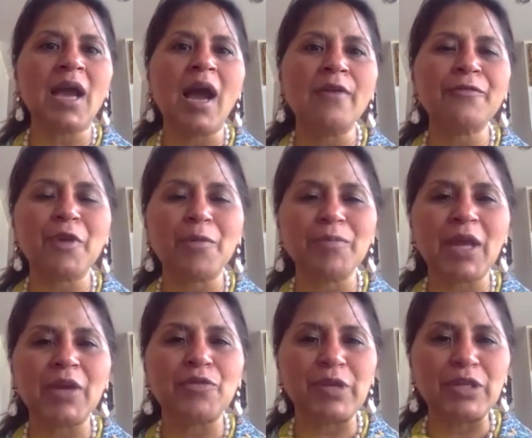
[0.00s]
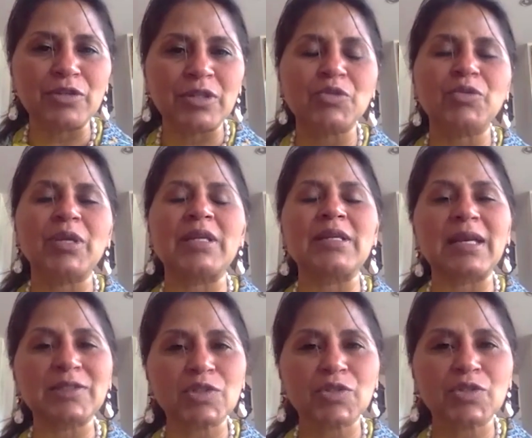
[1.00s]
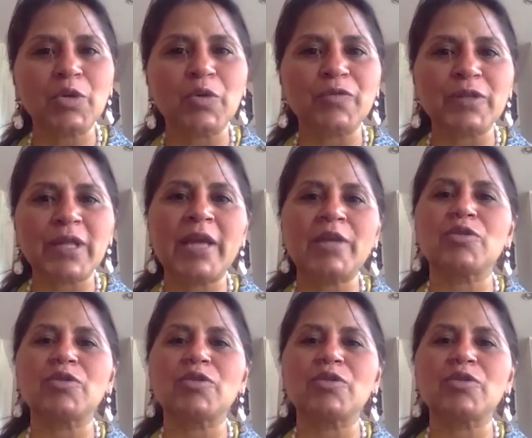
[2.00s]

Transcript: are from that region, to the industry over there,